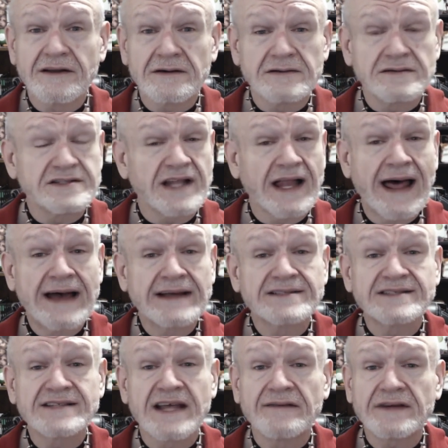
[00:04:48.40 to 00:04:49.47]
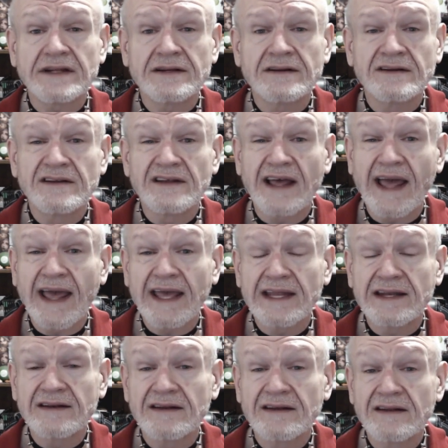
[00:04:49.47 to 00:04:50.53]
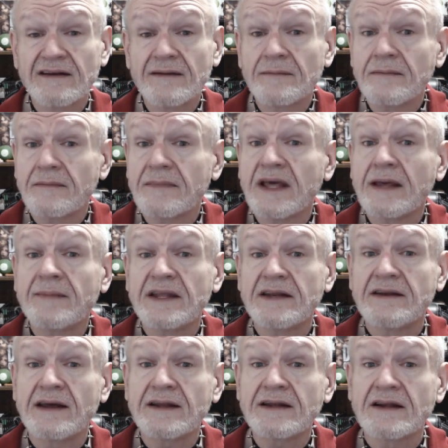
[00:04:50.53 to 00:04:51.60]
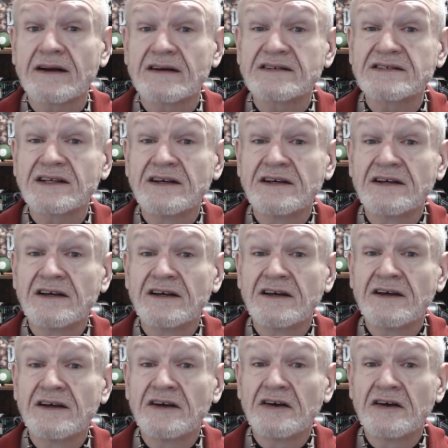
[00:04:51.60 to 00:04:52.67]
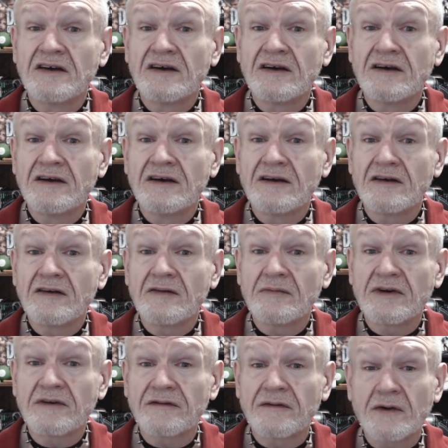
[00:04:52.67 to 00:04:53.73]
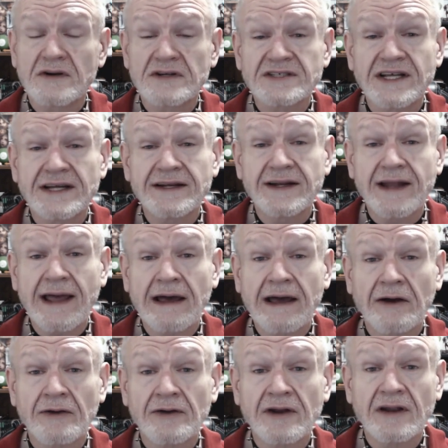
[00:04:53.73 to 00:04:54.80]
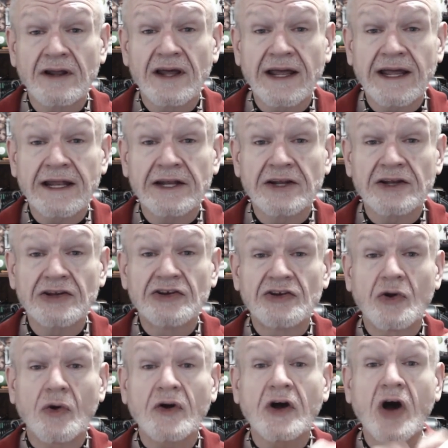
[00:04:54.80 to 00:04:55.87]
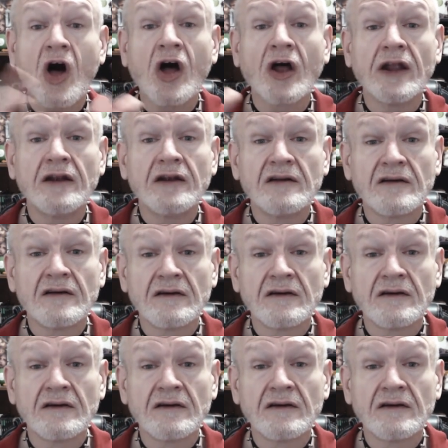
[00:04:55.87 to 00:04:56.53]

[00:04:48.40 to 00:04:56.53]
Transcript: Those last seven, eight, maybe 10 years before sundown, and you're gone.